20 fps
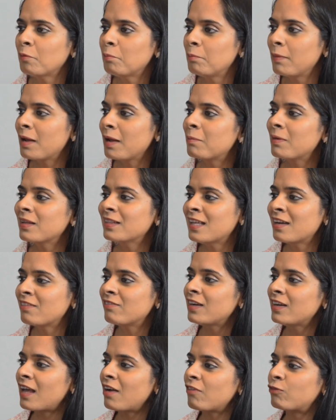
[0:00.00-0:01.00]
Maybe they
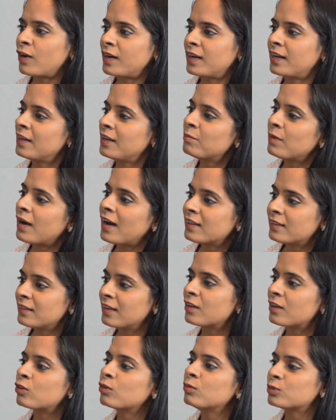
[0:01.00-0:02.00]
will have 40
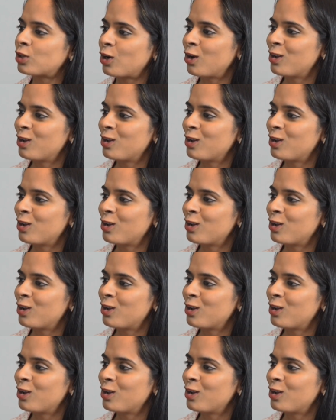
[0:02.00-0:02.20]
other rooms